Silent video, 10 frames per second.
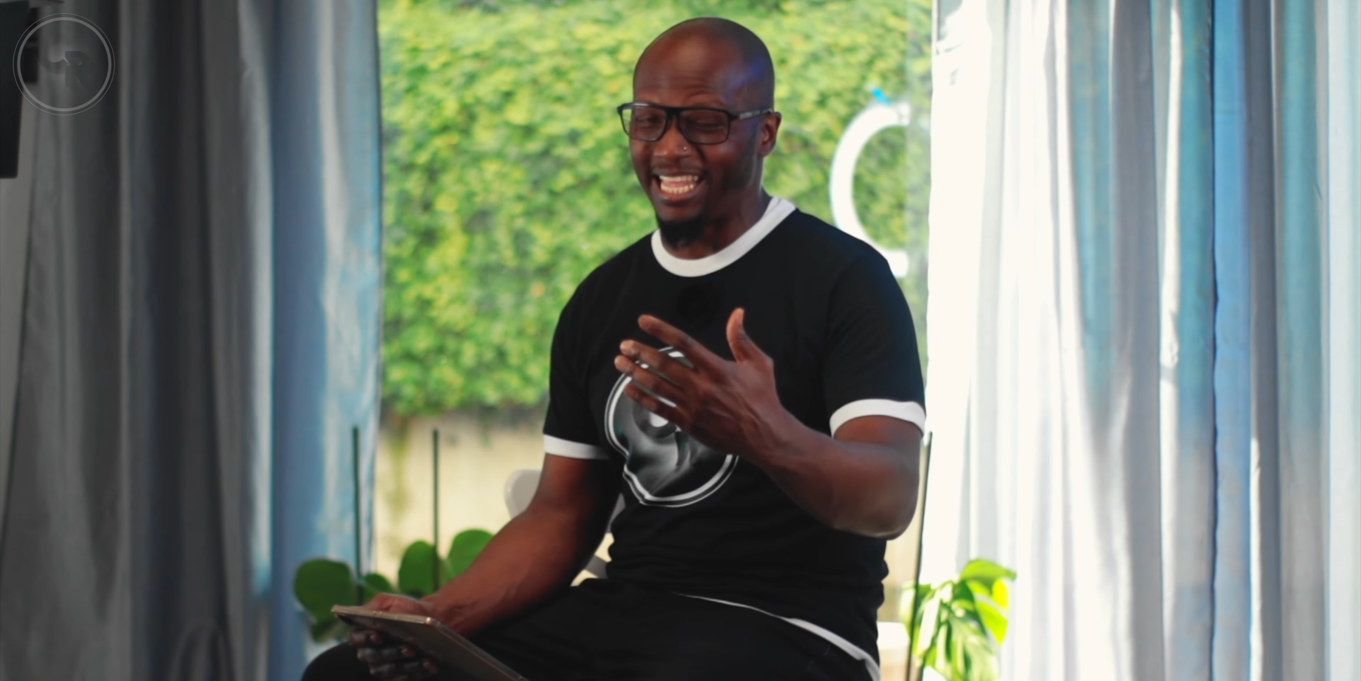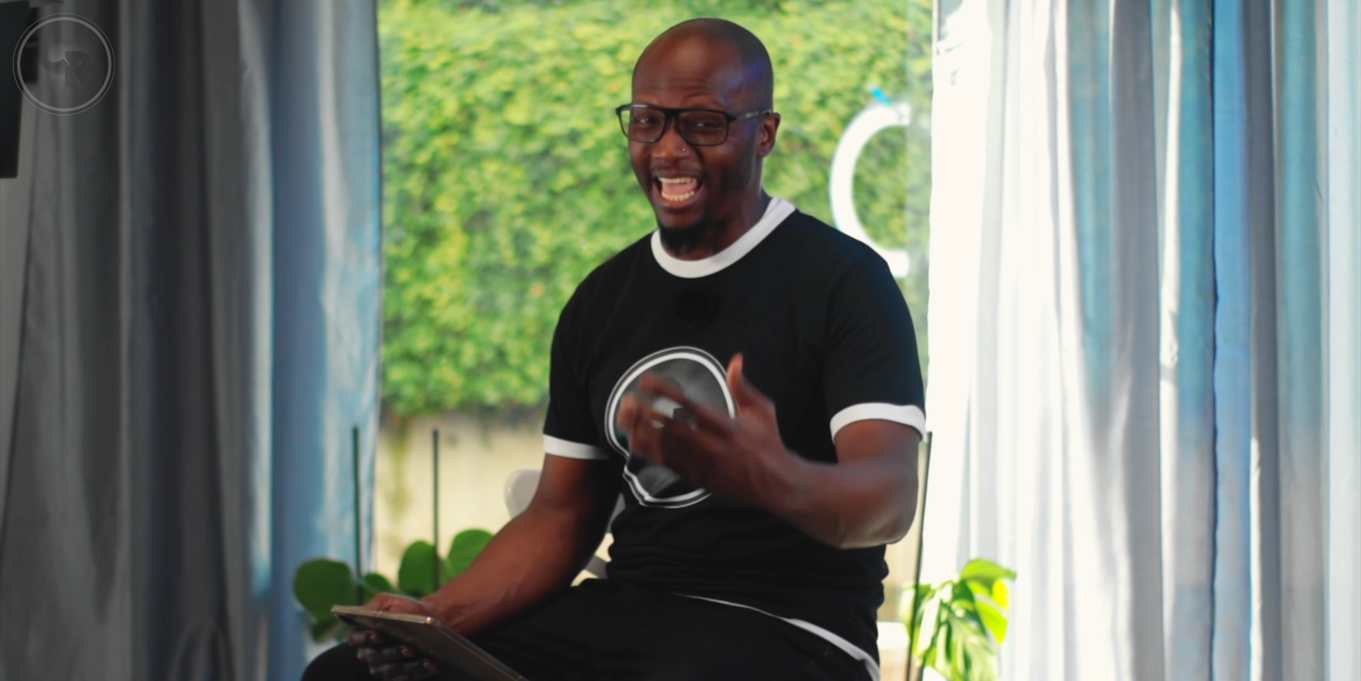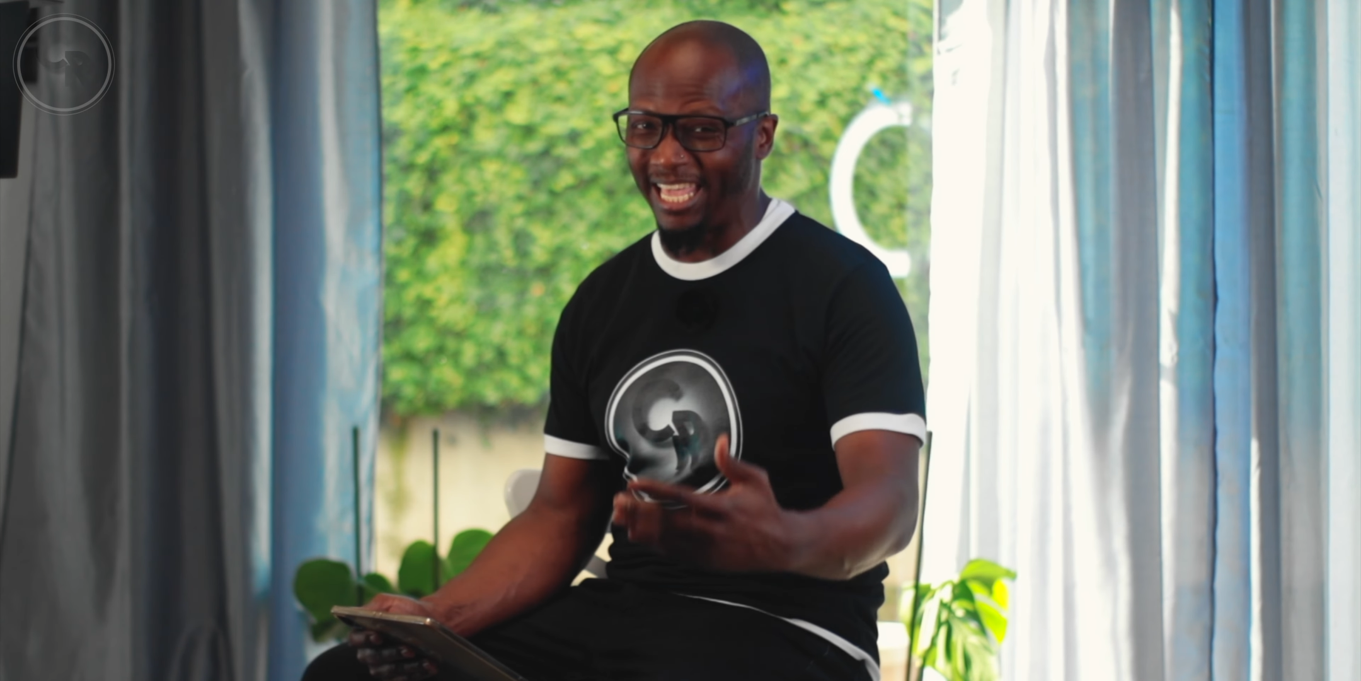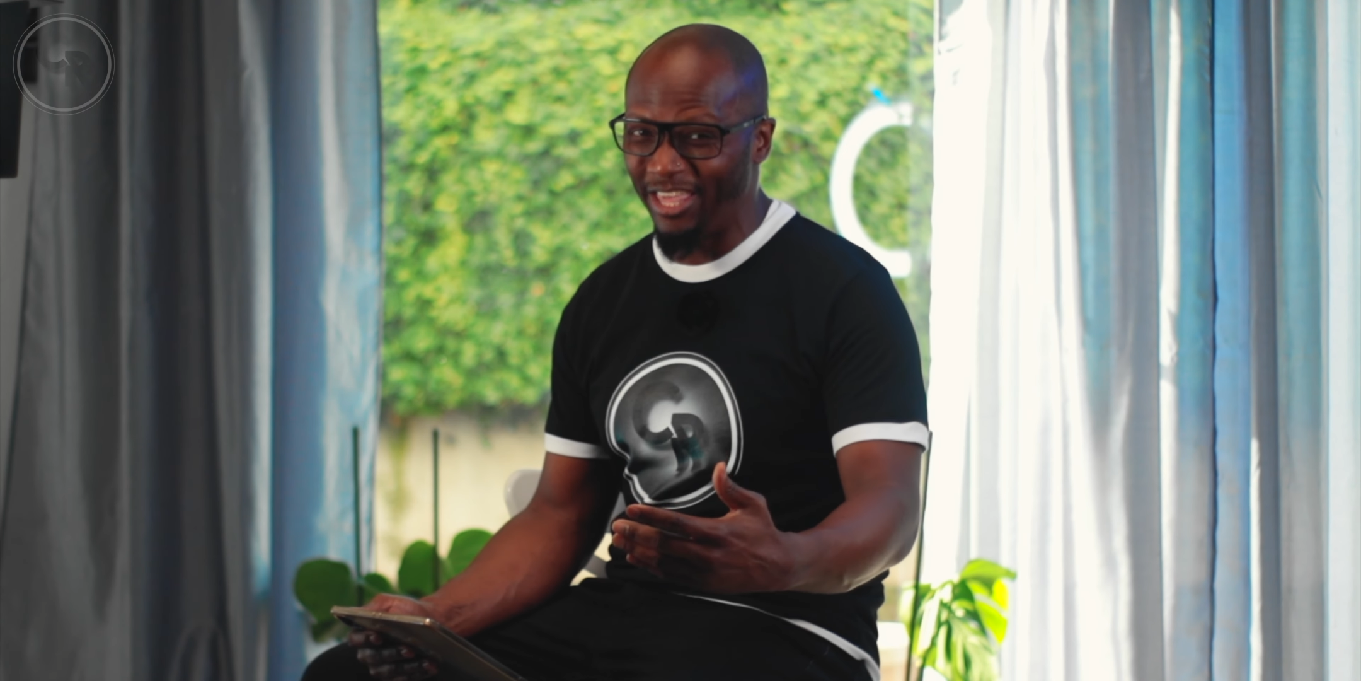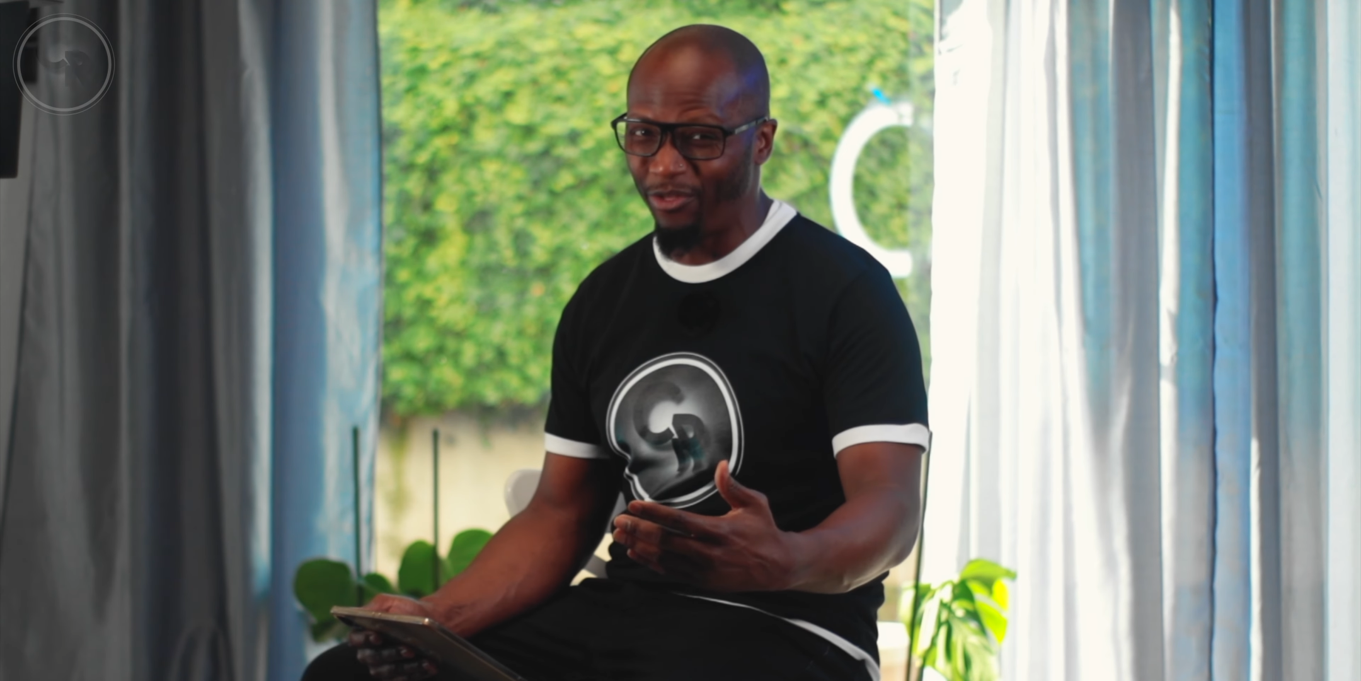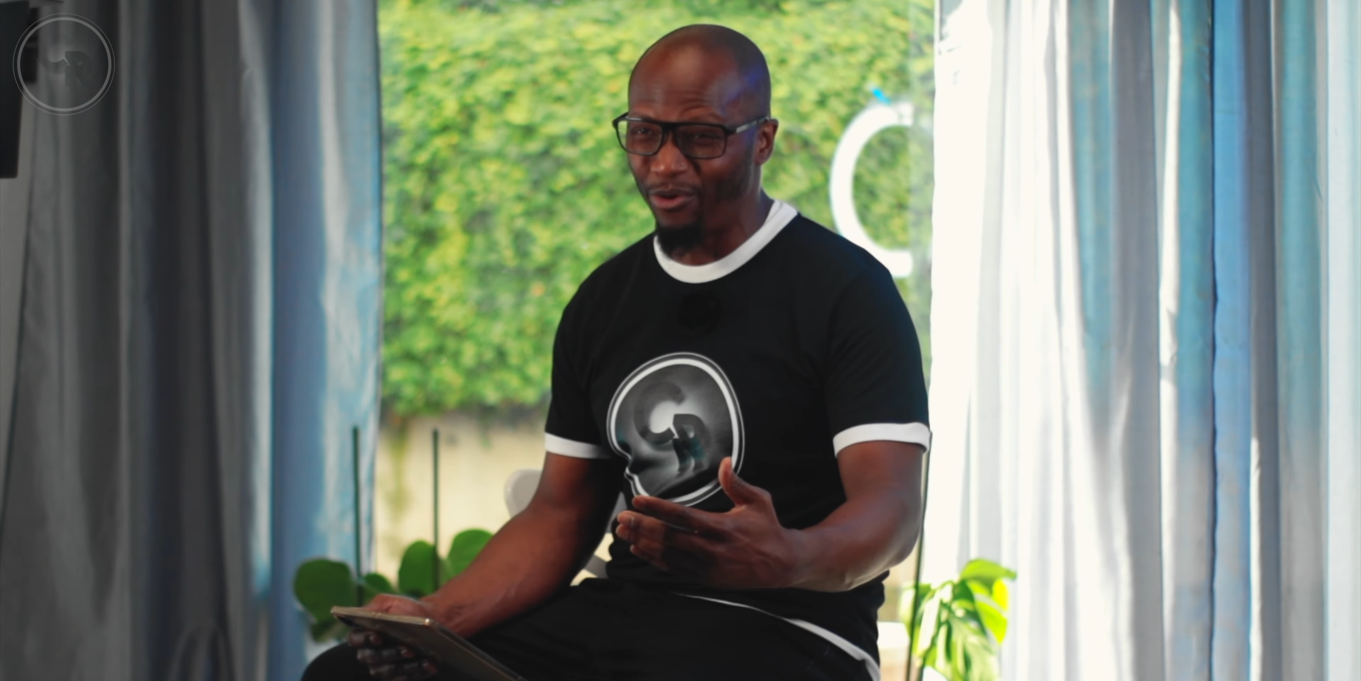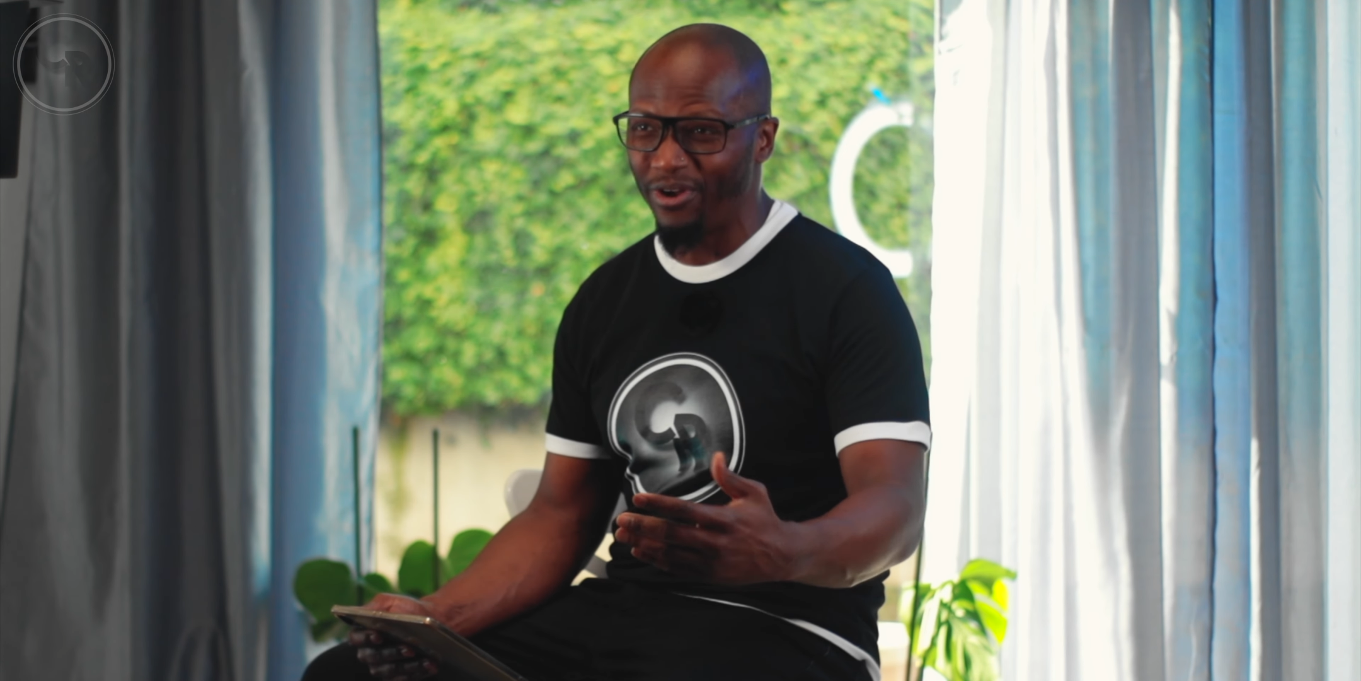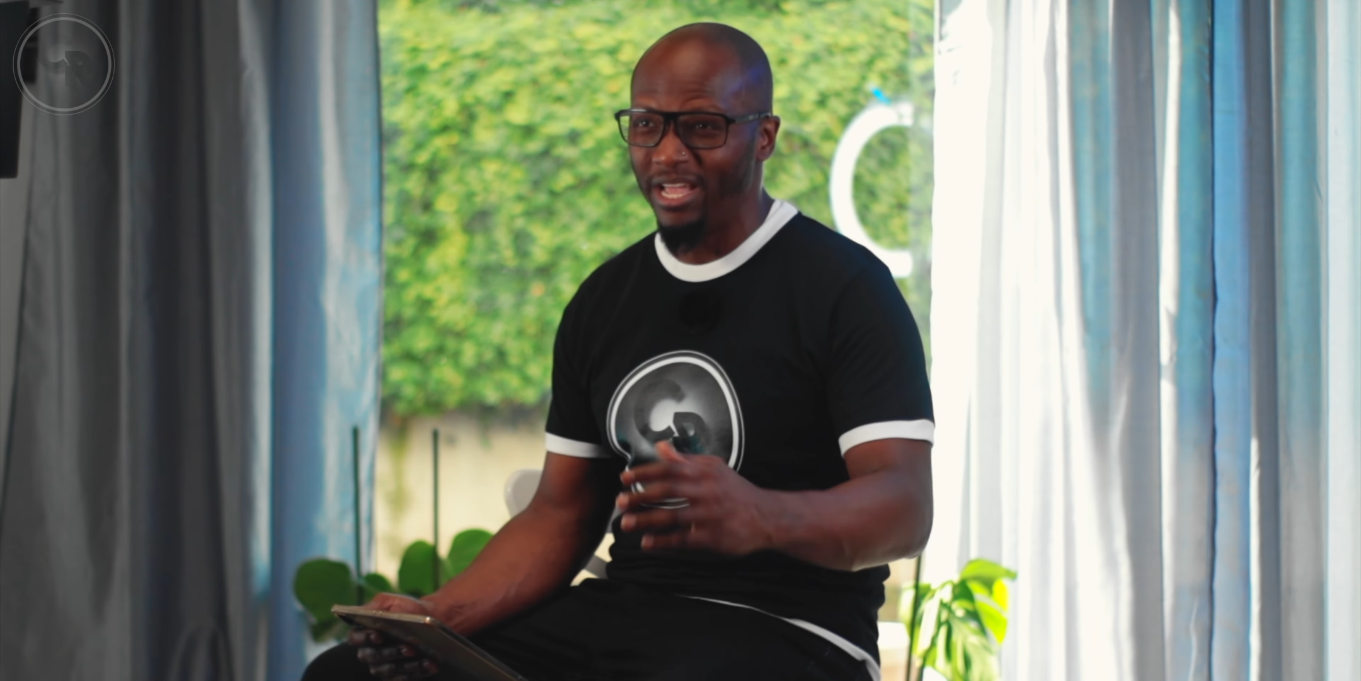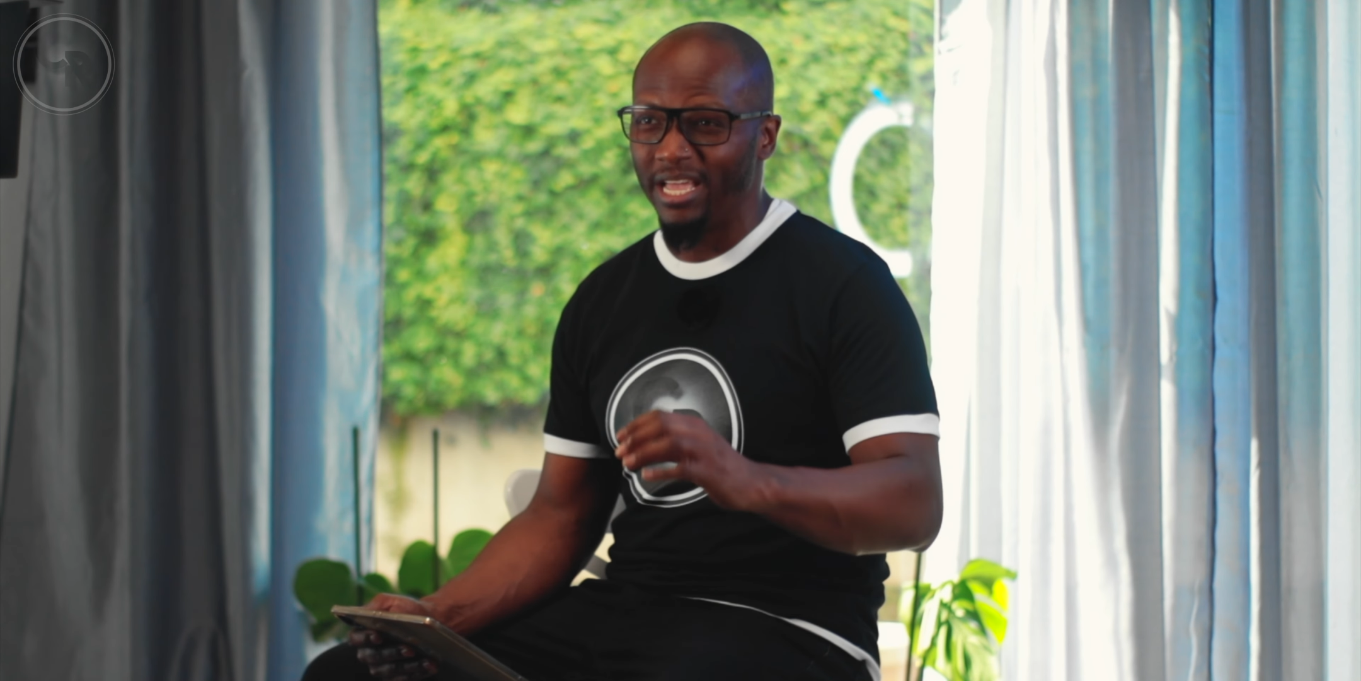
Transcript: either